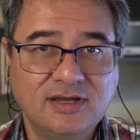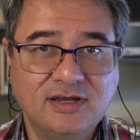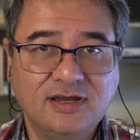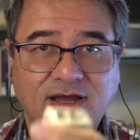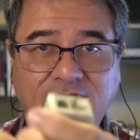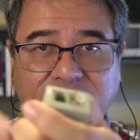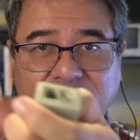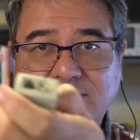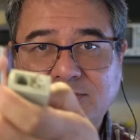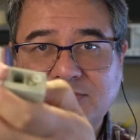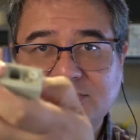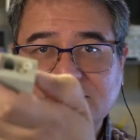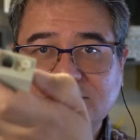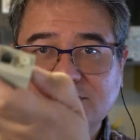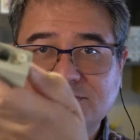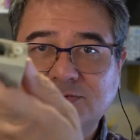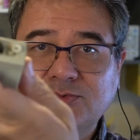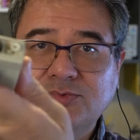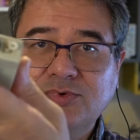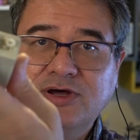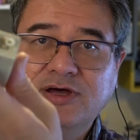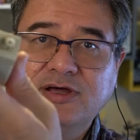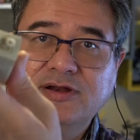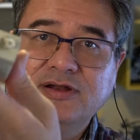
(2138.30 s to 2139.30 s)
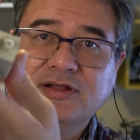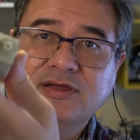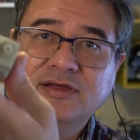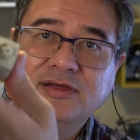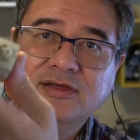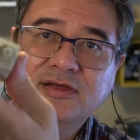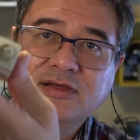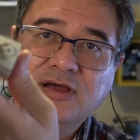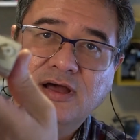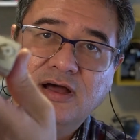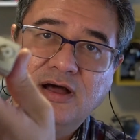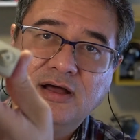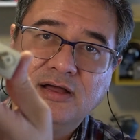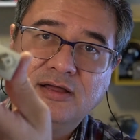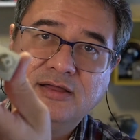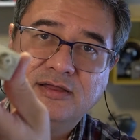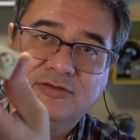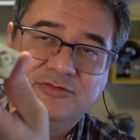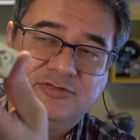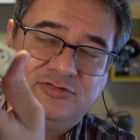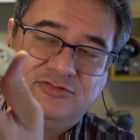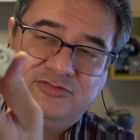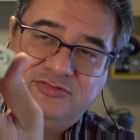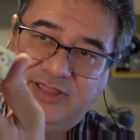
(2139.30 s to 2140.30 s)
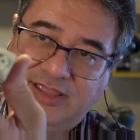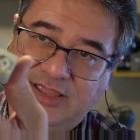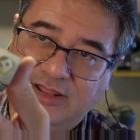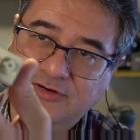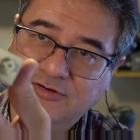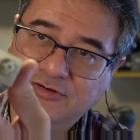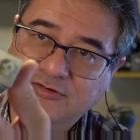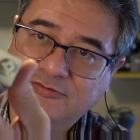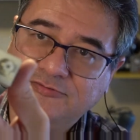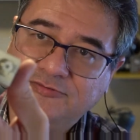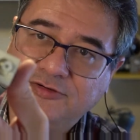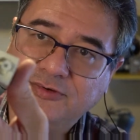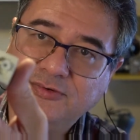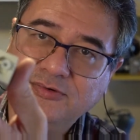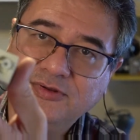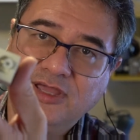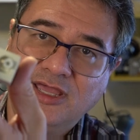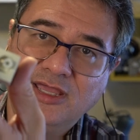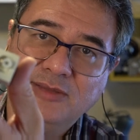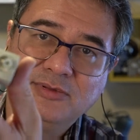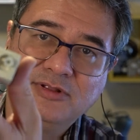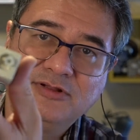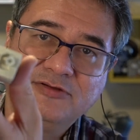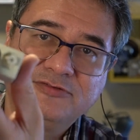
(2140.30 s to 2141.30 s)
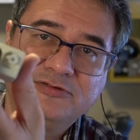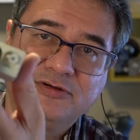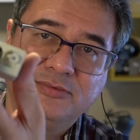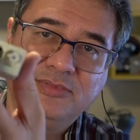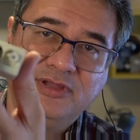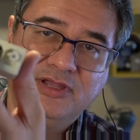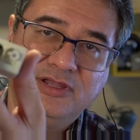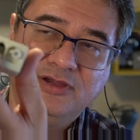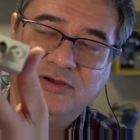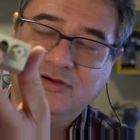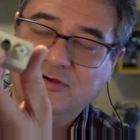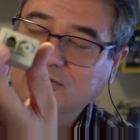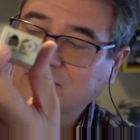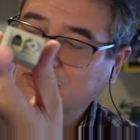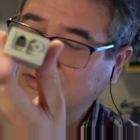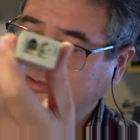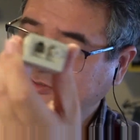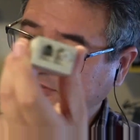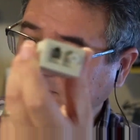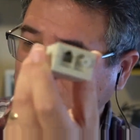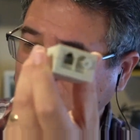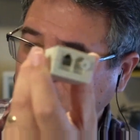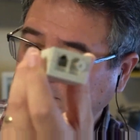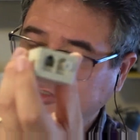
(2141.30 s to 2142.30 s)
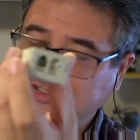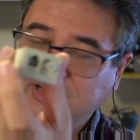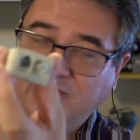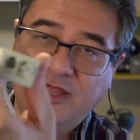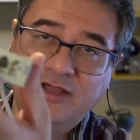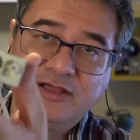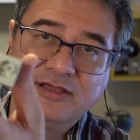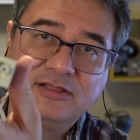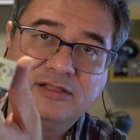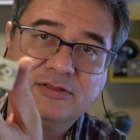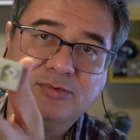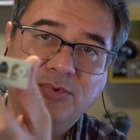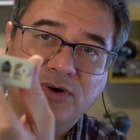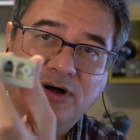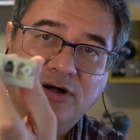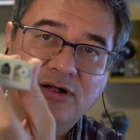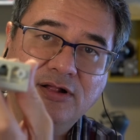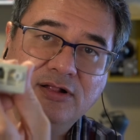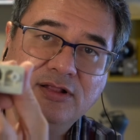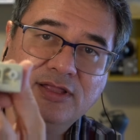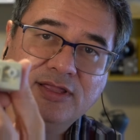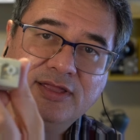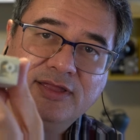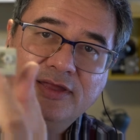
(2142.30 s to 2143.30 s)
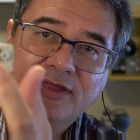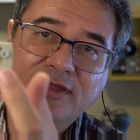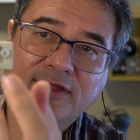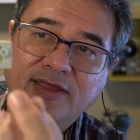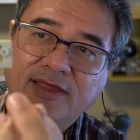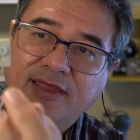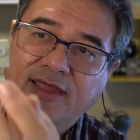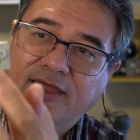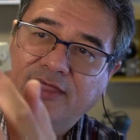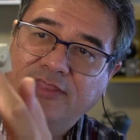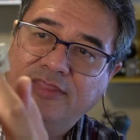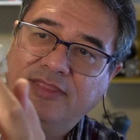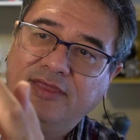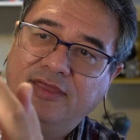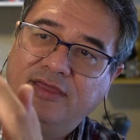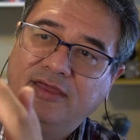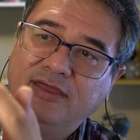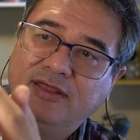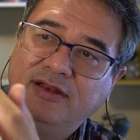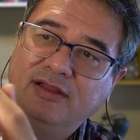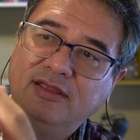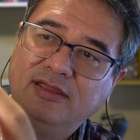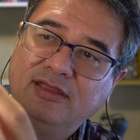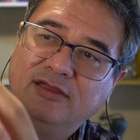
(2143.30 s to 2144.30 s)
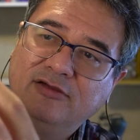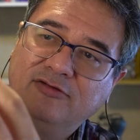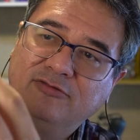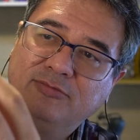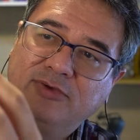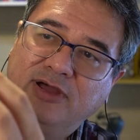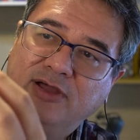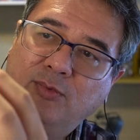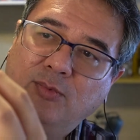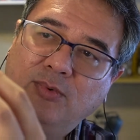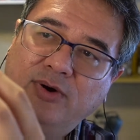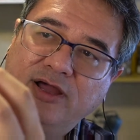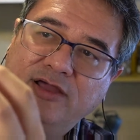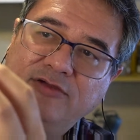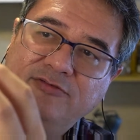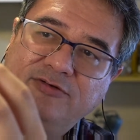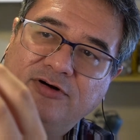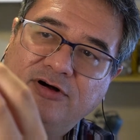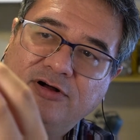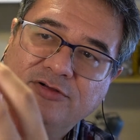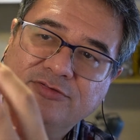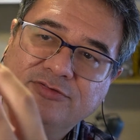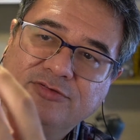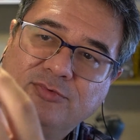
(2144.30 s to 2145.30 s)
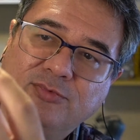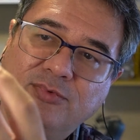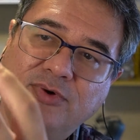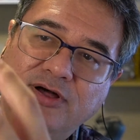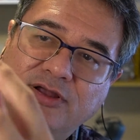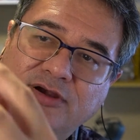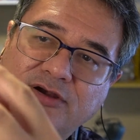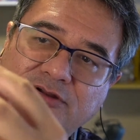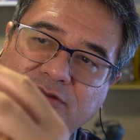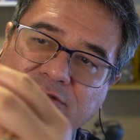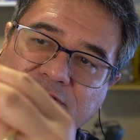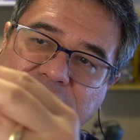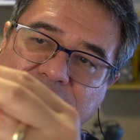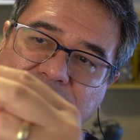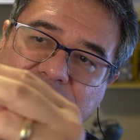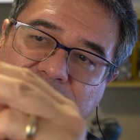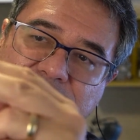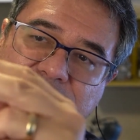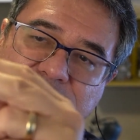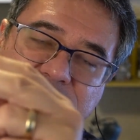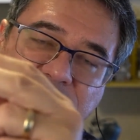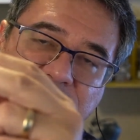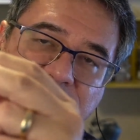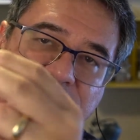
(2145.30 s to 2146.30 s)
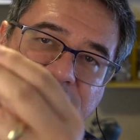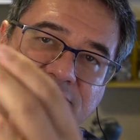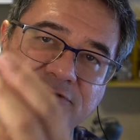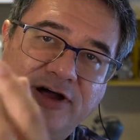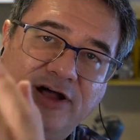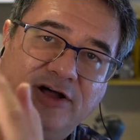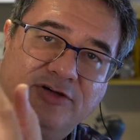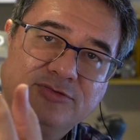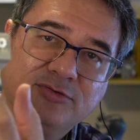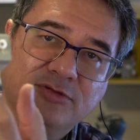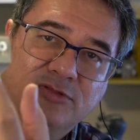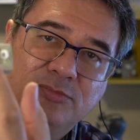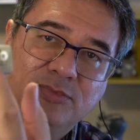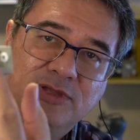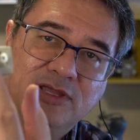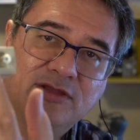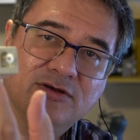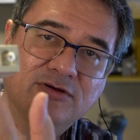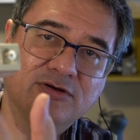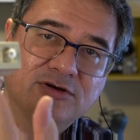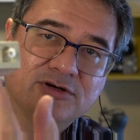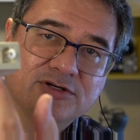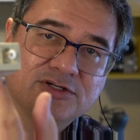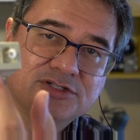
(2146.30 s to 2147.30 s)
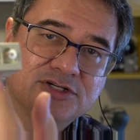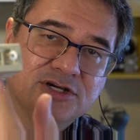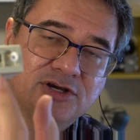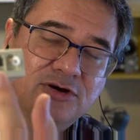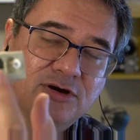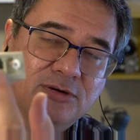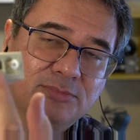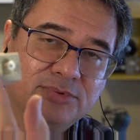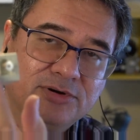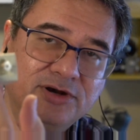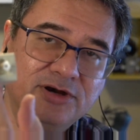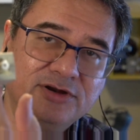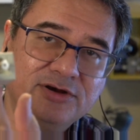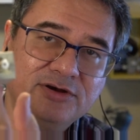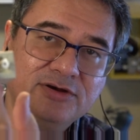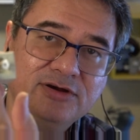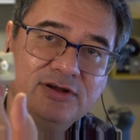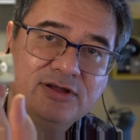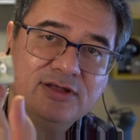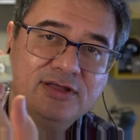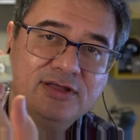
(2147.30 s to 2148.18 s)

I would just run a standard phone cable from here to the jack in the wall. And then if my wife also wanted to share files with me or share a printer,